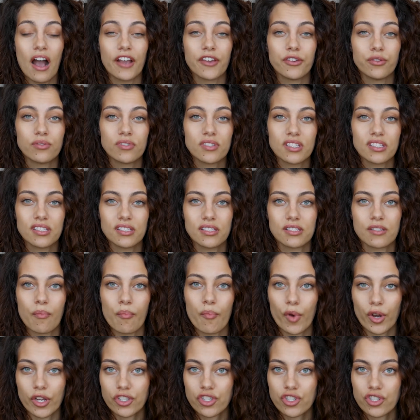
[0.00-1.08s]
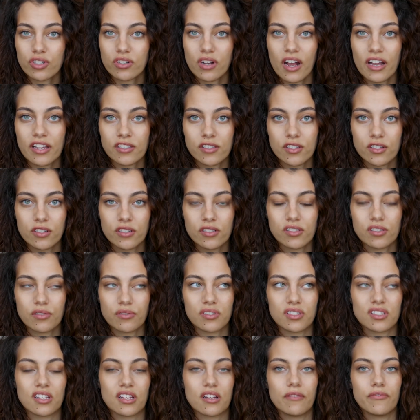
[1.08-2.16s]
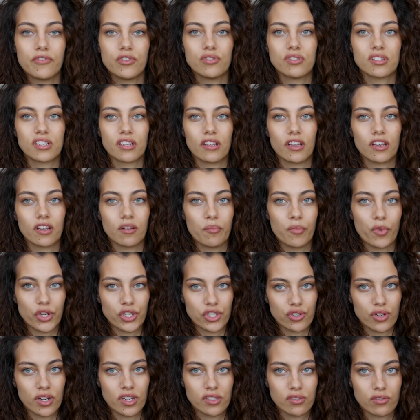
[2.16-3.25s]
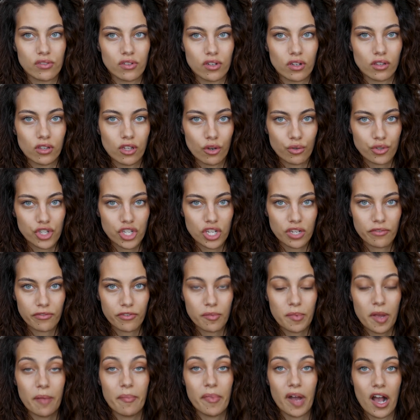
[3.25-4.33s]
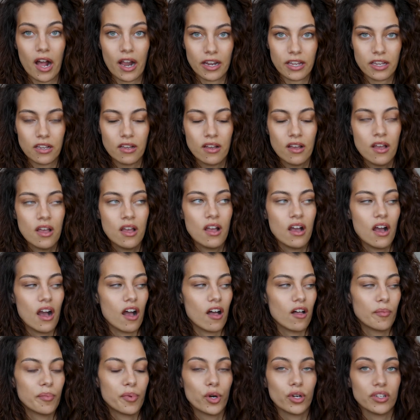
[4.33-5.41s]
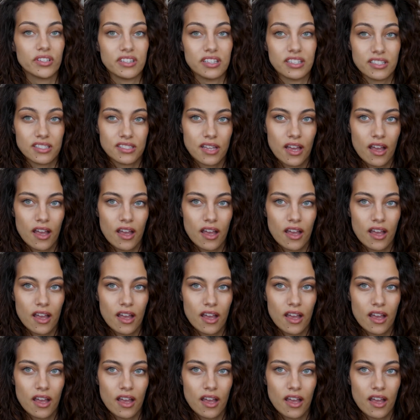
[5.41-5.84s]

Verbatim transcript: I use this as a moisturizer. So instead of using like a moisturizer or a lotion for my body, I'll put this